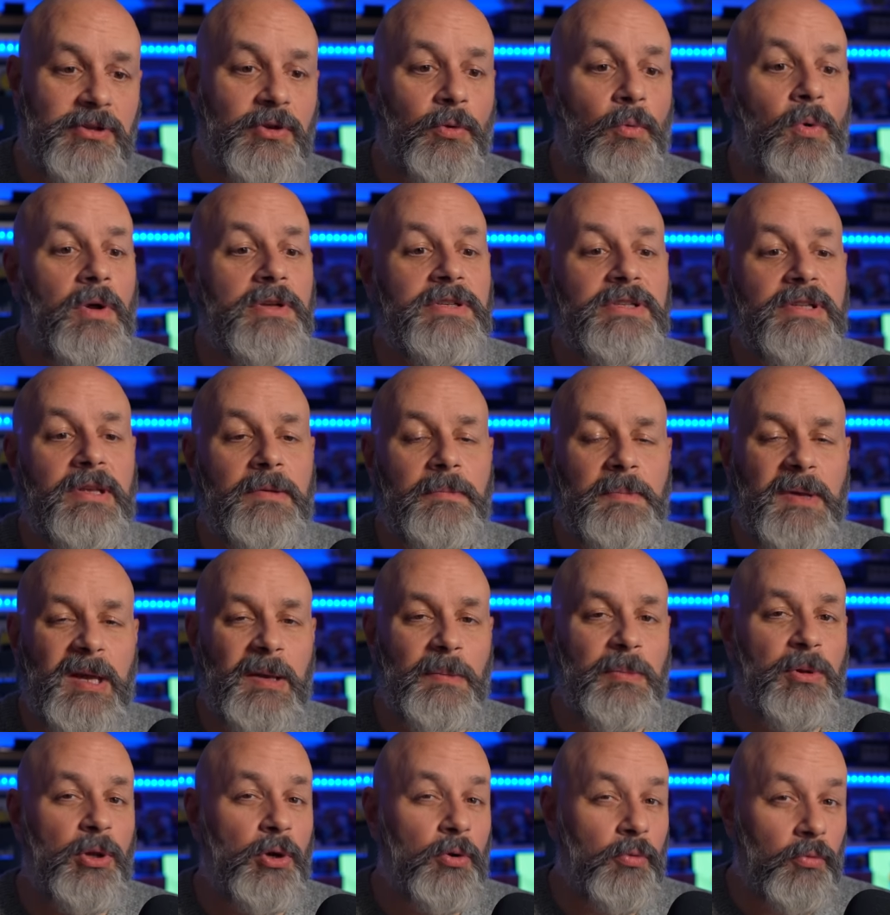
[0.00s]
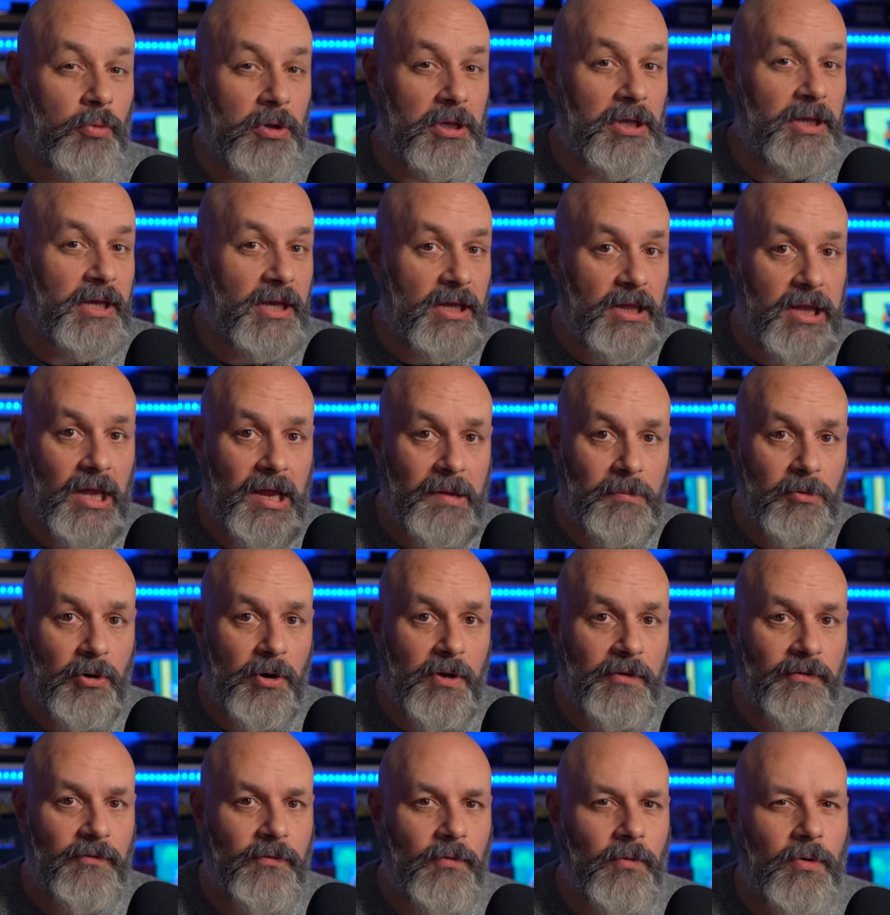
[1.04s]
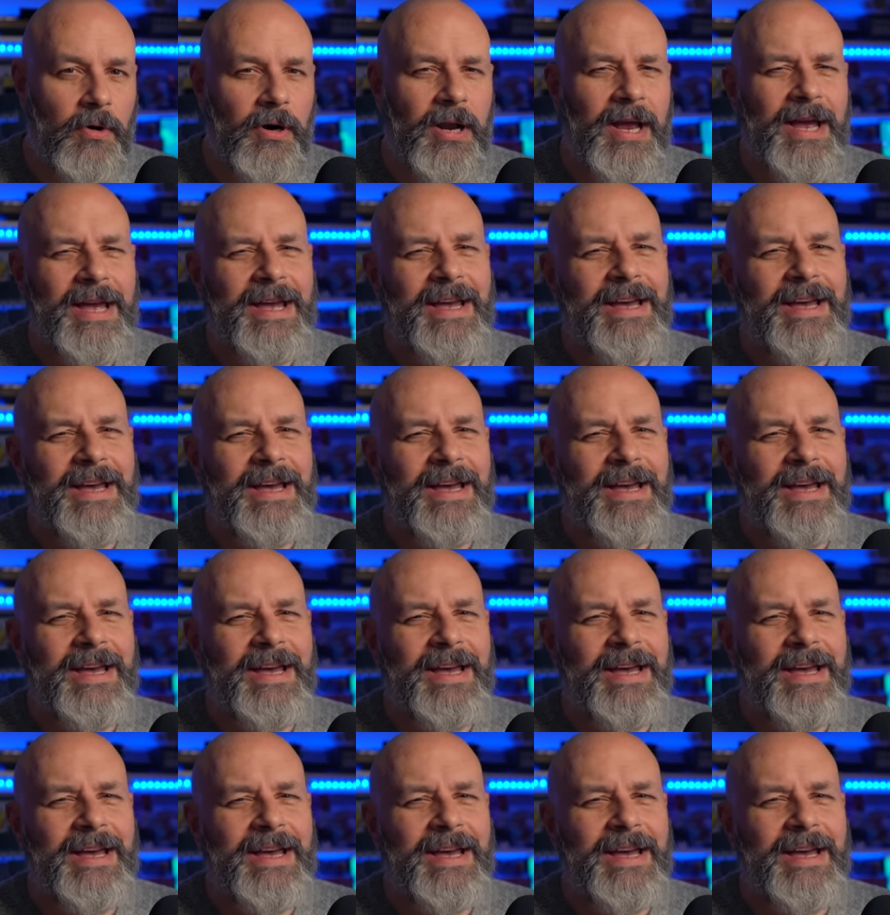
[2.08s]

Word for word: the ones that people are really clamoring for,